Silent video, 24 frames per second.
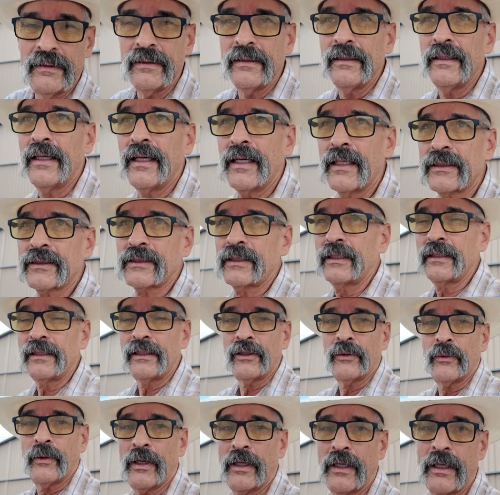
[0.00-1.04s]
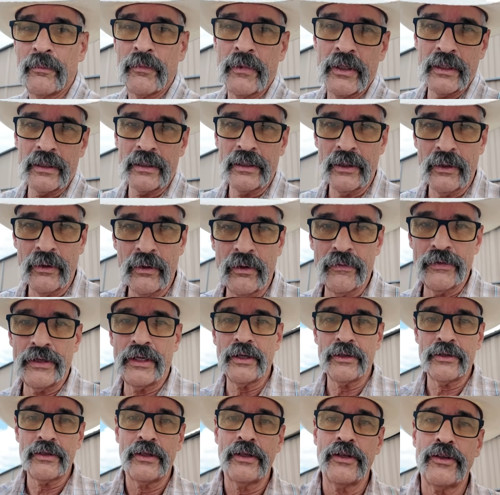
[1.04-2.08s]
actually, you know what? I'm gonna go over
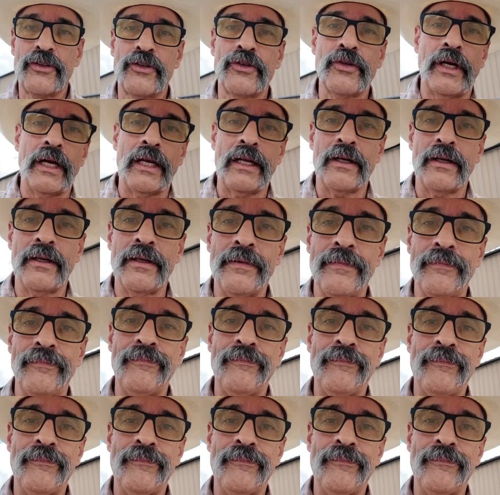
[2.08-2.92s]
here to this trailer.